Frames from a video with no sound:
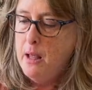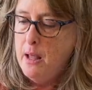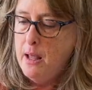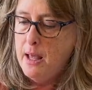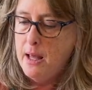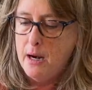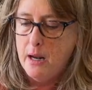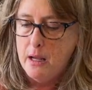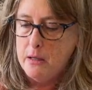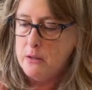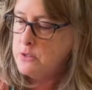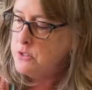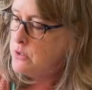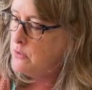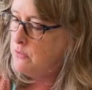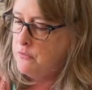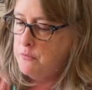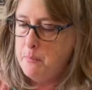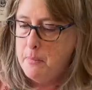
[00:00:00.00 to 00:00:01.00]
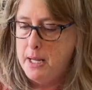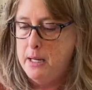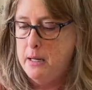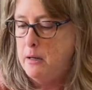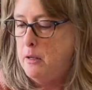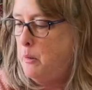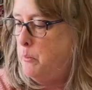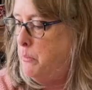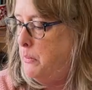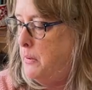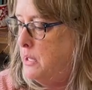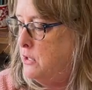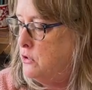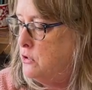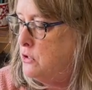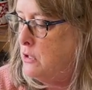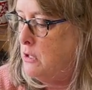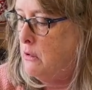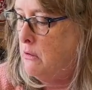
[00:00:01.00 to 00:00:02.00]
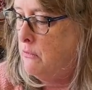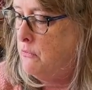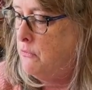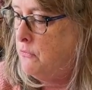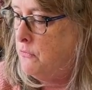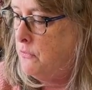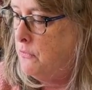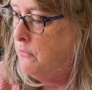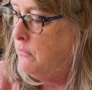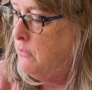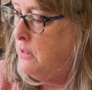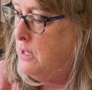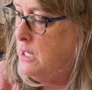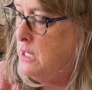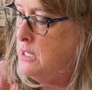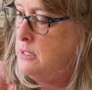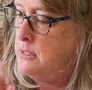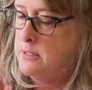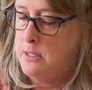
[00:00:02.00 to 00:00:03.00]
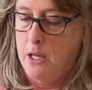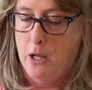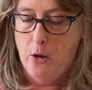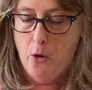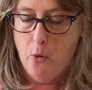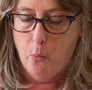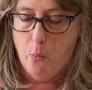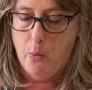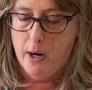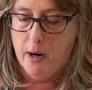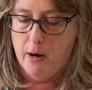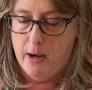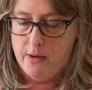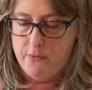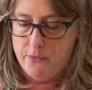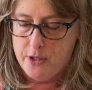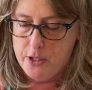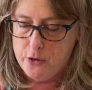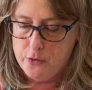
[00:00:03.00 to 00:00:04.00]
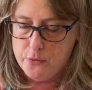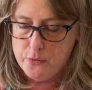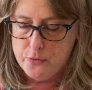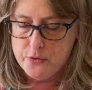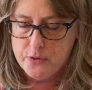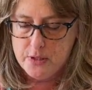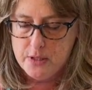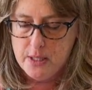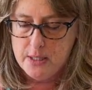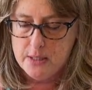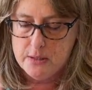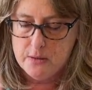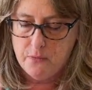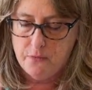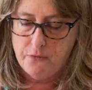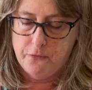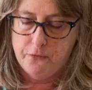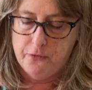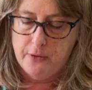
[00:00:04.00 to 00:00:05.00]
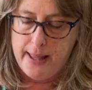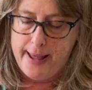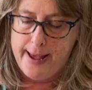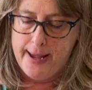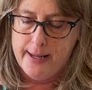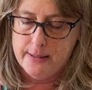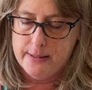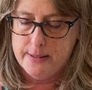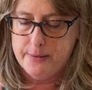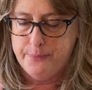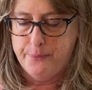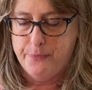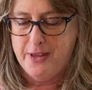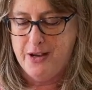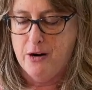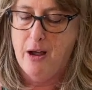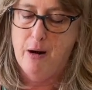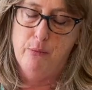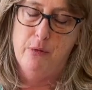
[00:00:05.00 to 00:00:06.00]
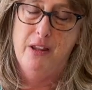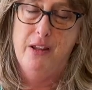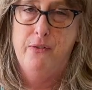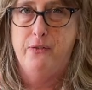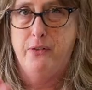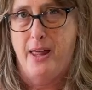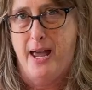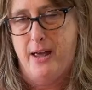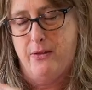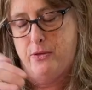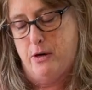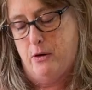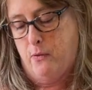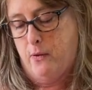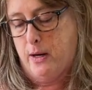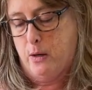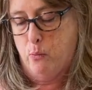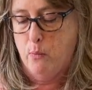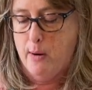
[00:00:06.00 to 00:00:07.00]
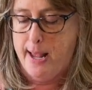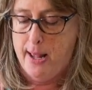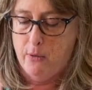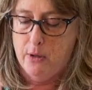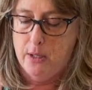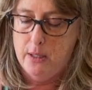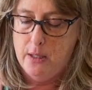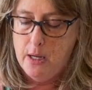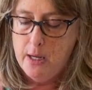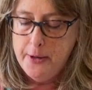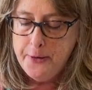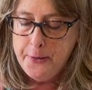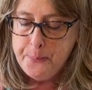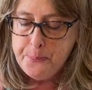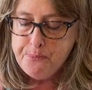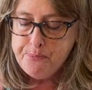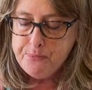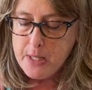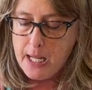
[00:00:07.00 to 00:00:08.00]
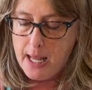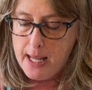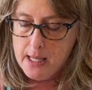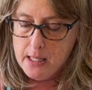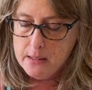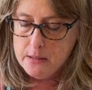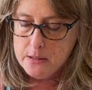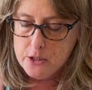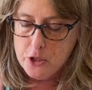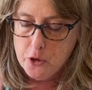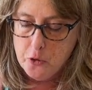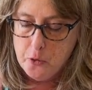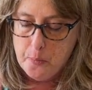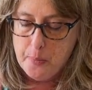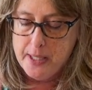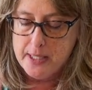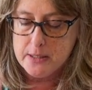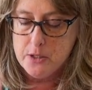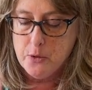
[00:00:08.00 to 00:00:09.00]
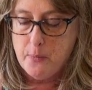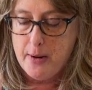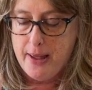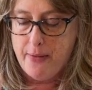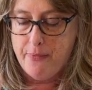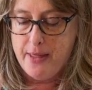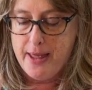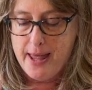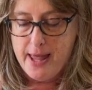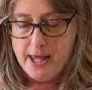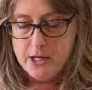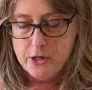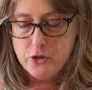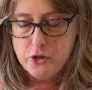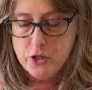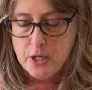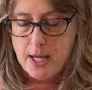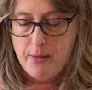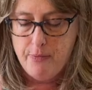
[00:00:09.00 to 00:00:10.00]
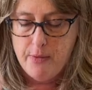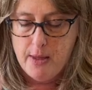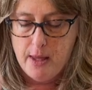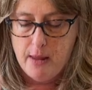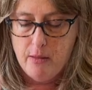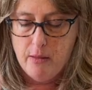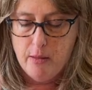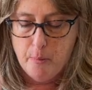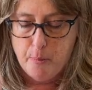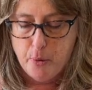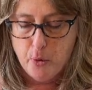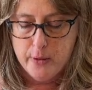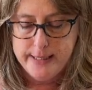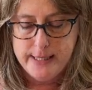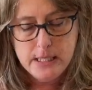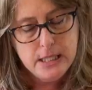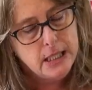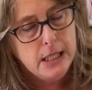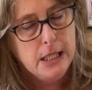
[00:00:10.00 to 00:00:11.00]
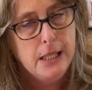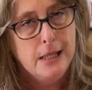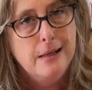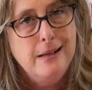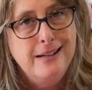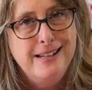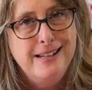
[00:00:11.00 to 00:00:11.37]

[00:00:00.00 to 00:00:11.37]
And I also have made a bunch of these where I've used these flat, they're not really flat, they're like rounded end toothpicks around the edge, and then the pointy